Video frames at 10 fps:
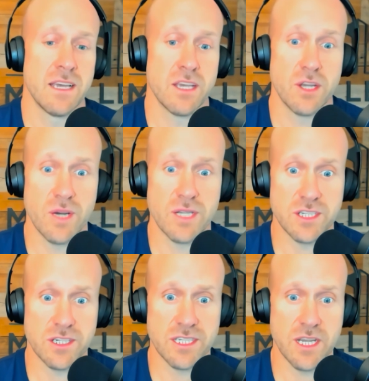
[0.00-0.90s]
I
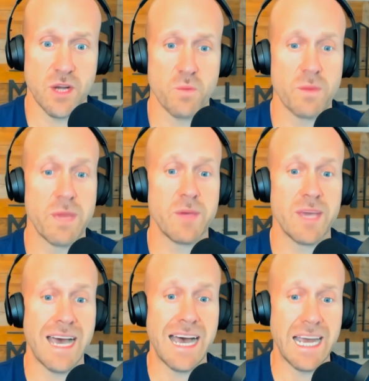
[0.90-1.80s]
started to see, oh,
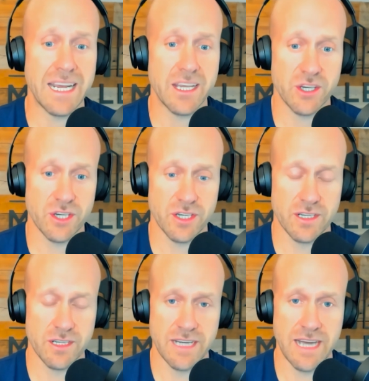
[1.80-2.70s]
maybe I
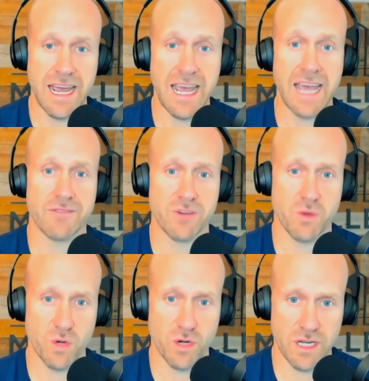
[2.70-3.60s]
could not have to
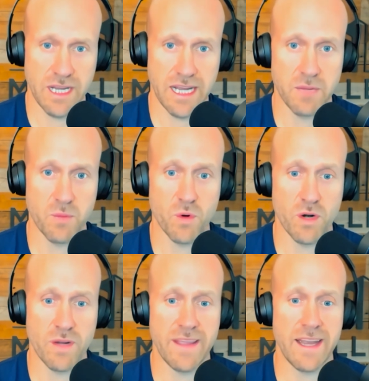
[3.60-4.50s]
work anymore.
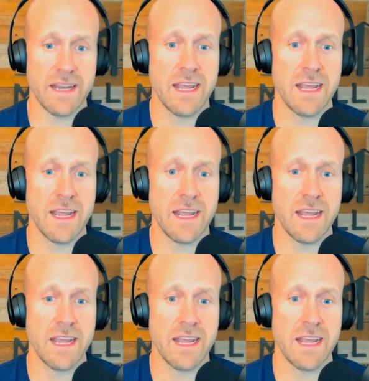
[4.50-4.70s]
And then